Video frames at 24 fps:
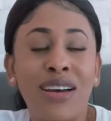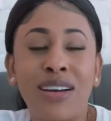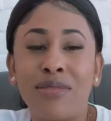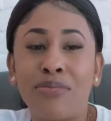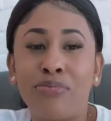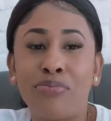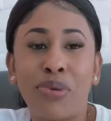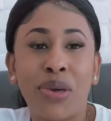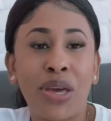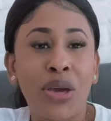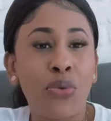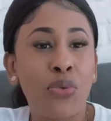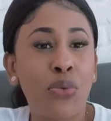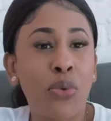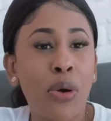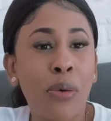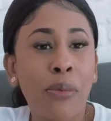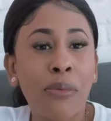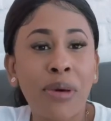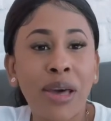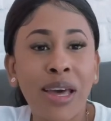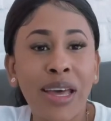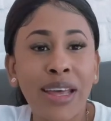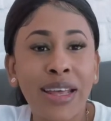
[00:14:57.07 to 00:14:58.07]
big
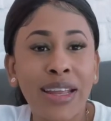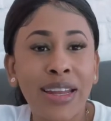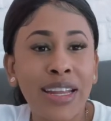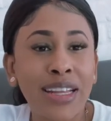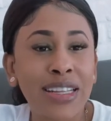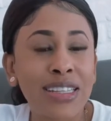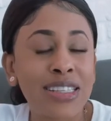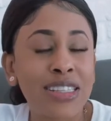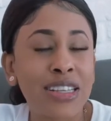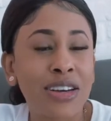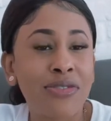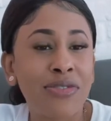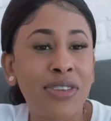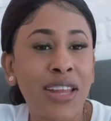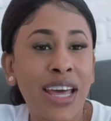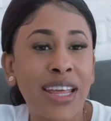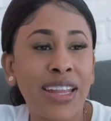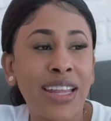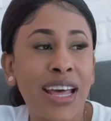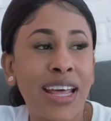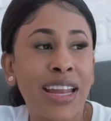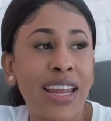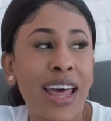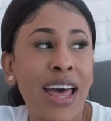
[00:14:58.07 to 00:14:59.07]
women and stuff like
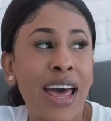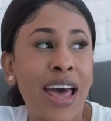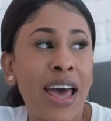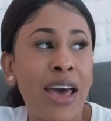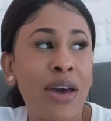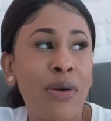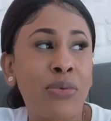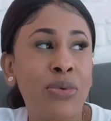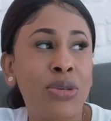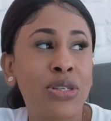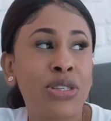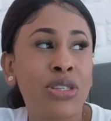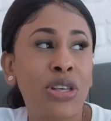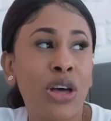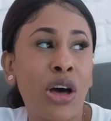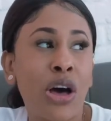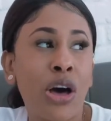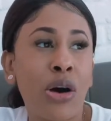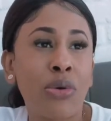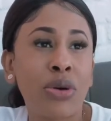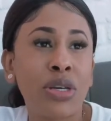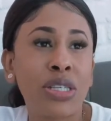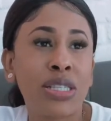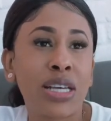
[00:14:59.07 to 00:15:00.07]
that. I was
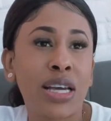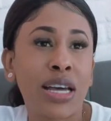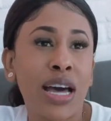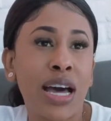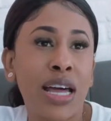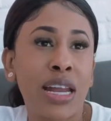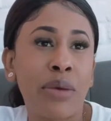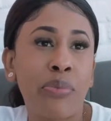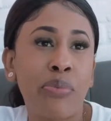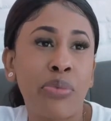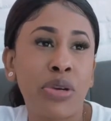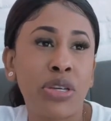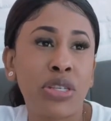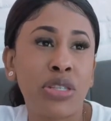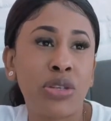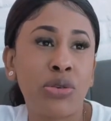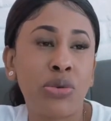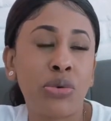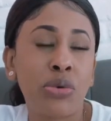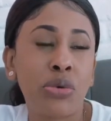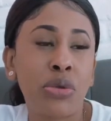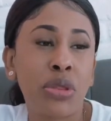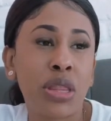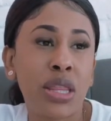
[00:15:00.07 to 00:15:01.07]
always the kind of person
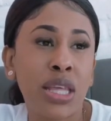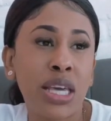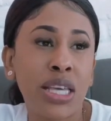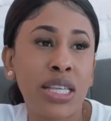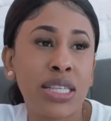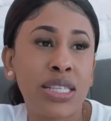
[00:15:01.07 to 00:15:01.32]
who thinks